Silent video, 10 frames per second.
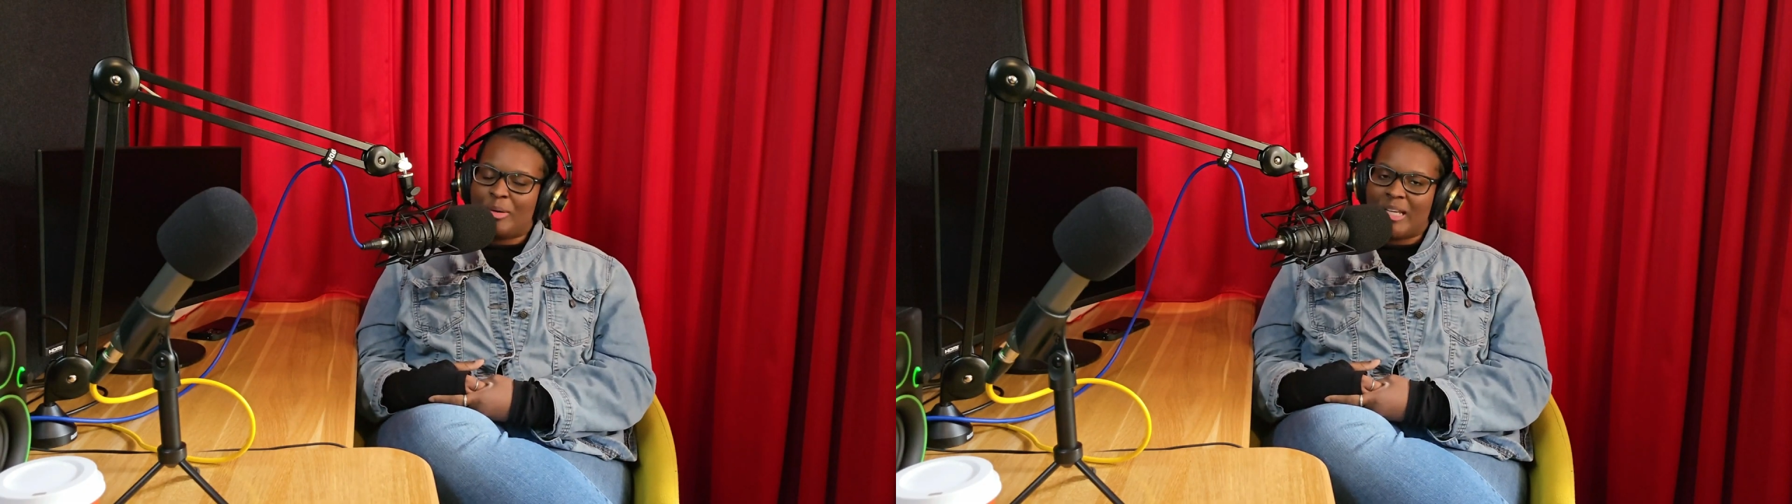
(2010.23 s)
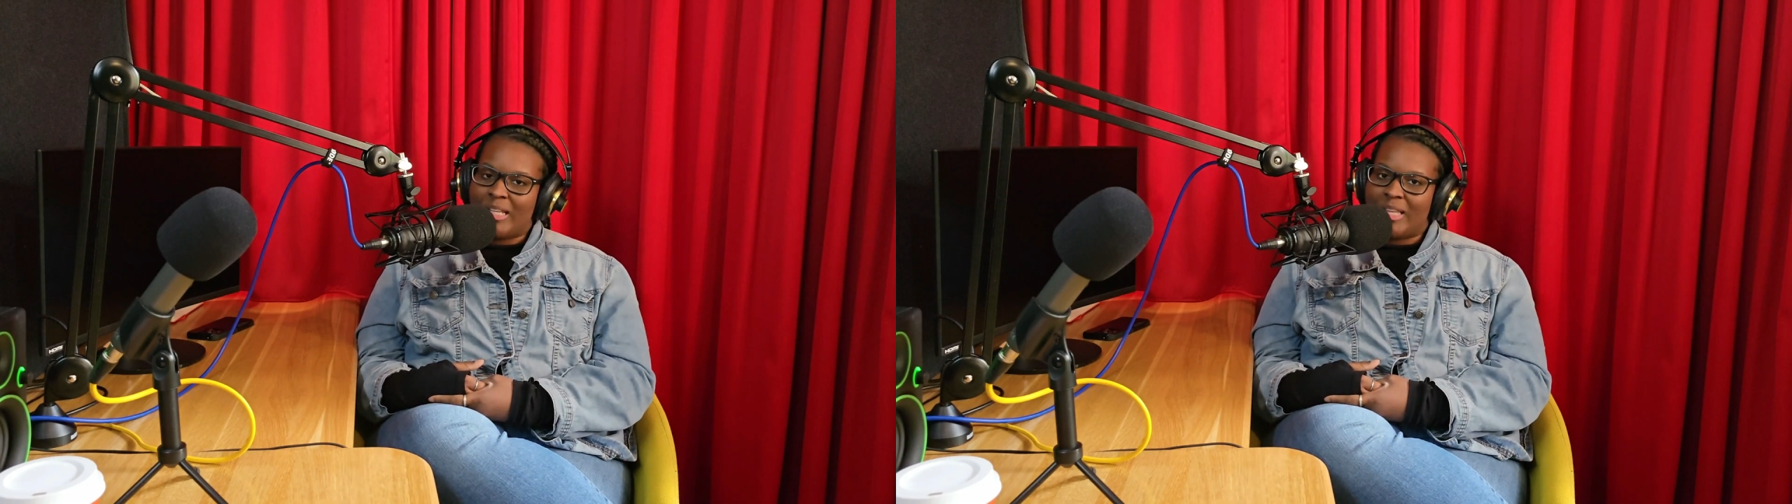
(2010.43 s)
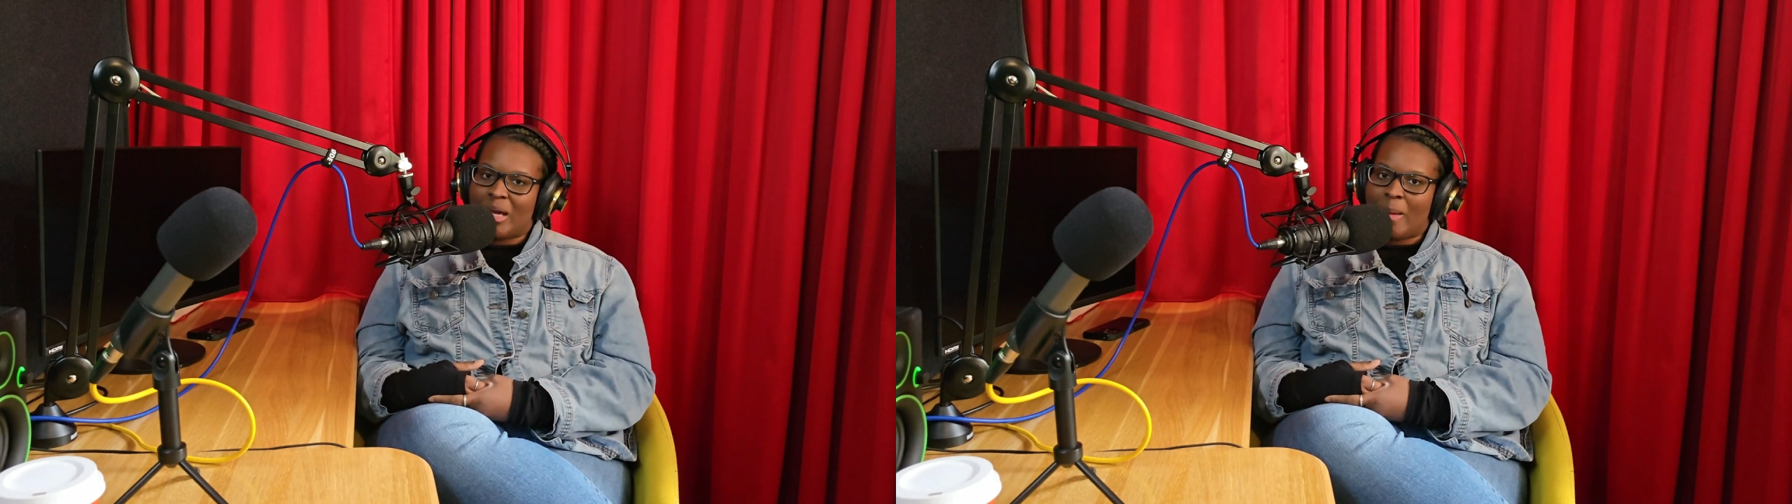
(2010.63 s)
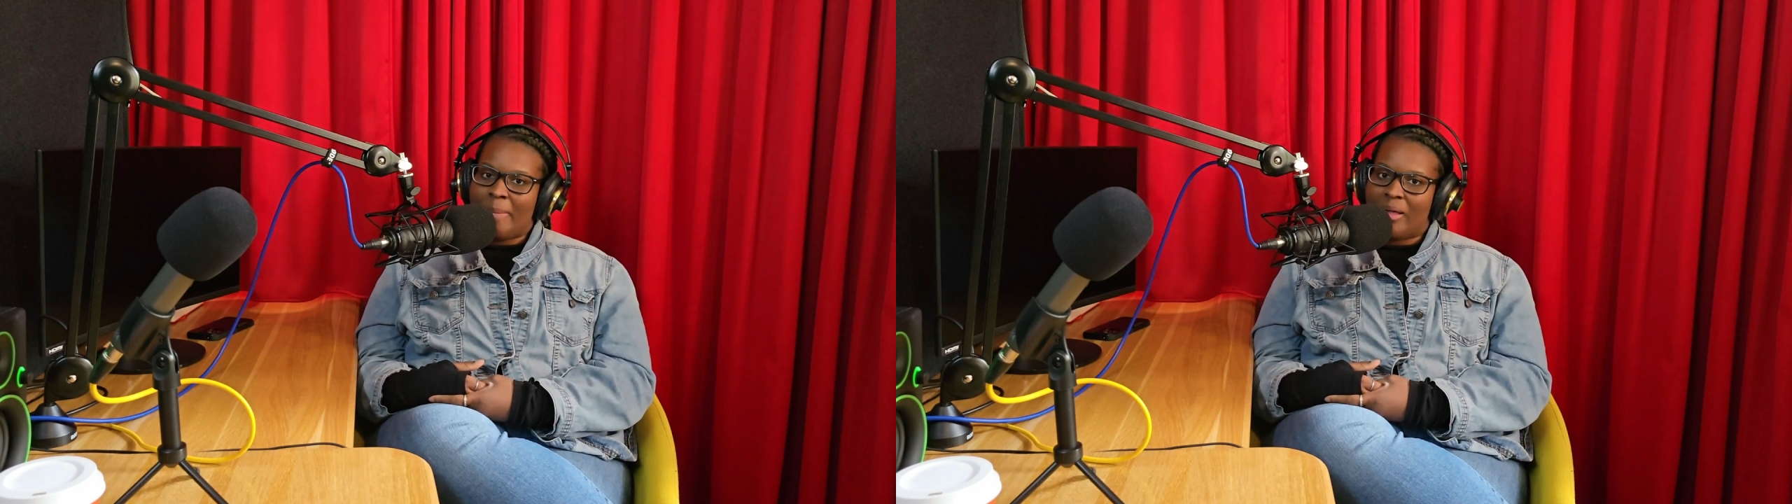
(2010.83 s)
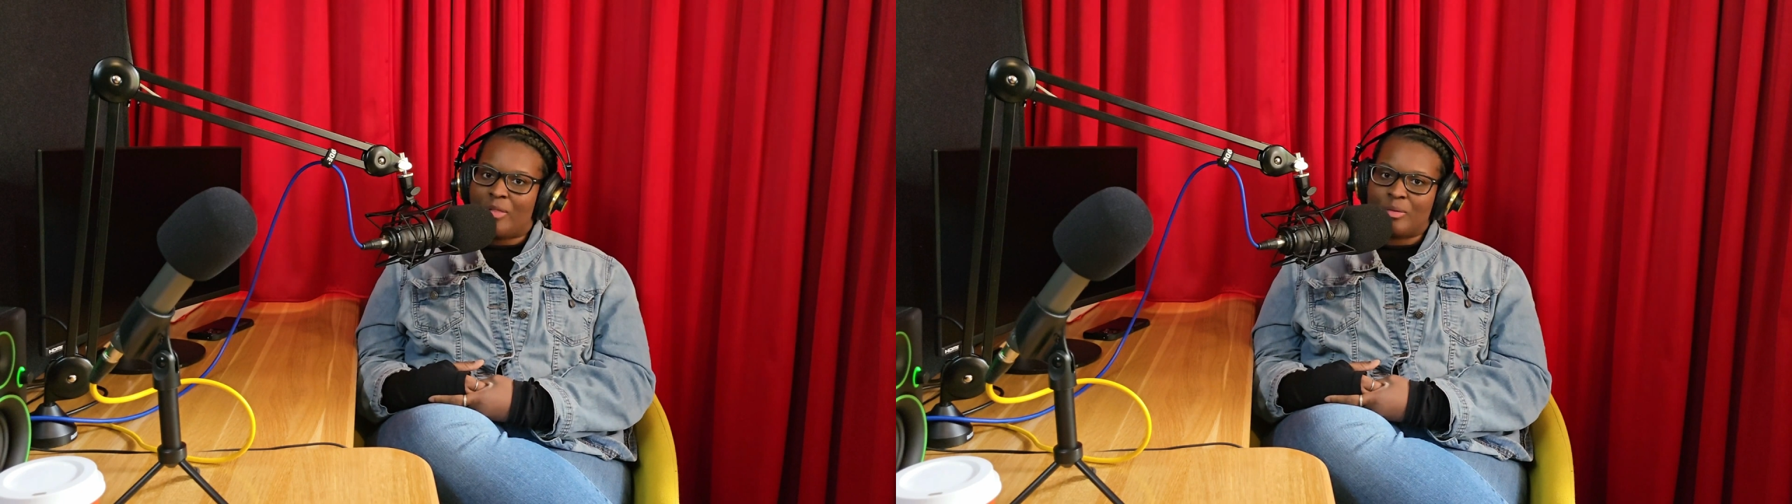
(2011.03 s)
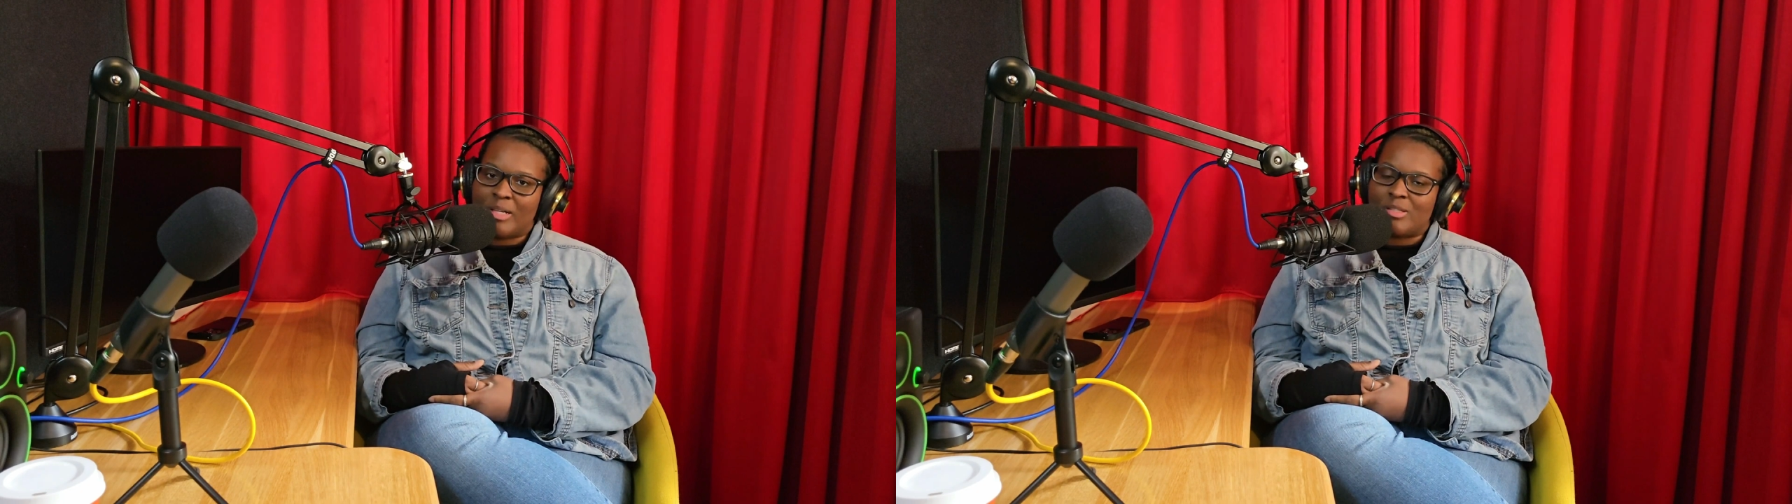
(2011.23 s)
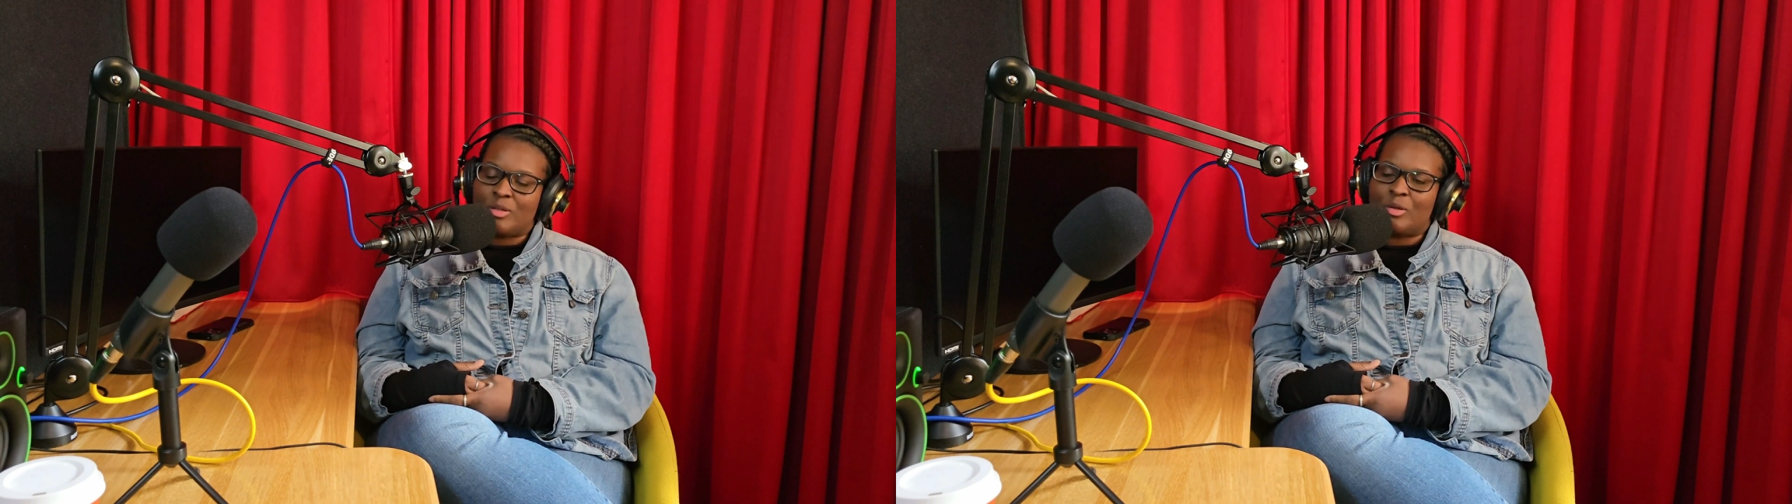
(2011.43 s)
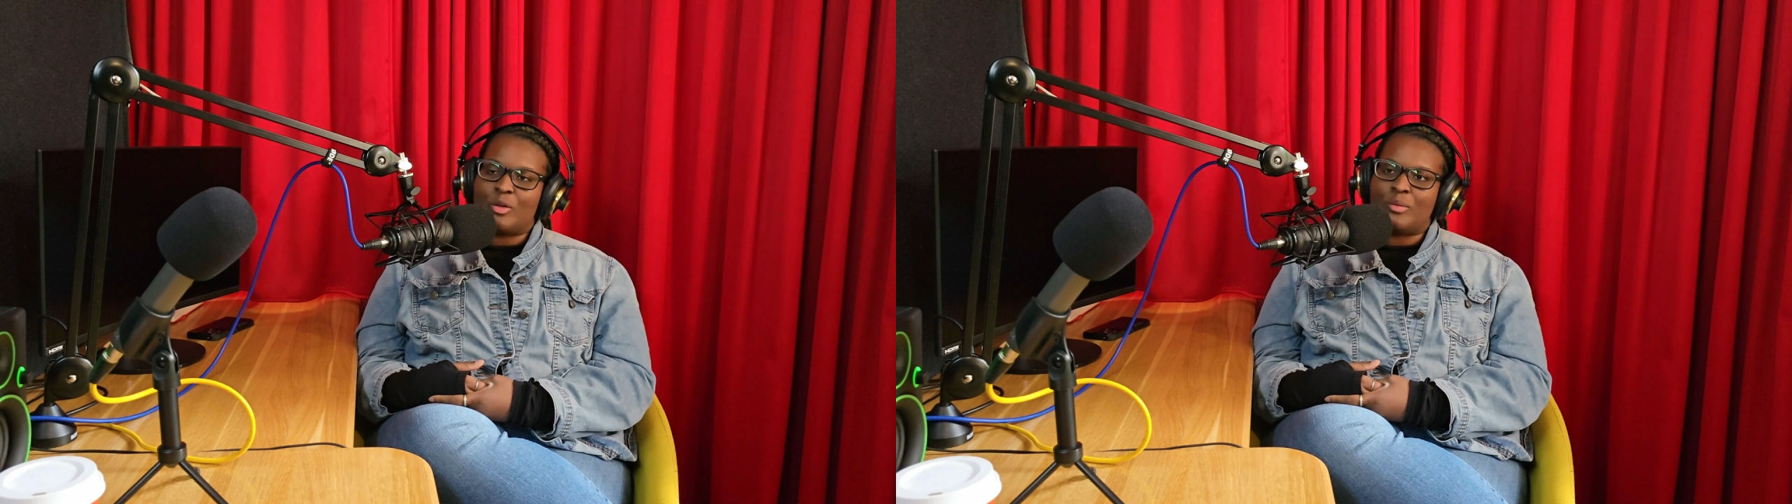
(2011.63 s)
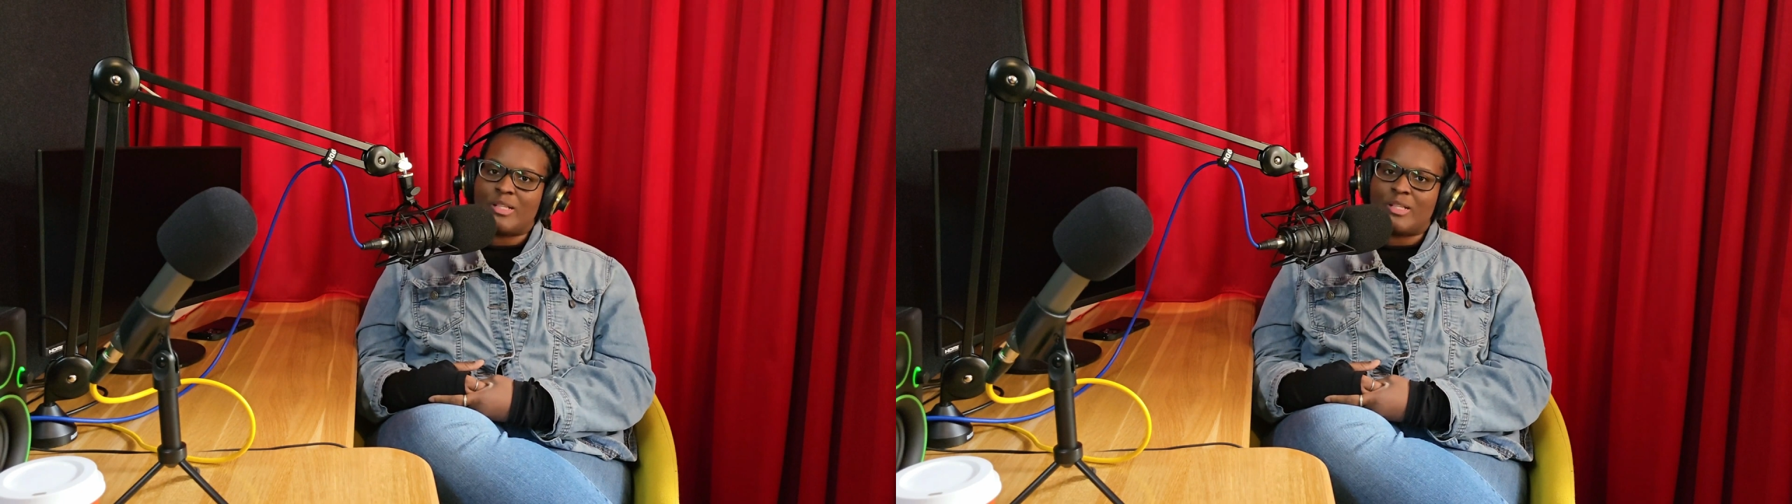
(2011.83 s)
anything about the Russell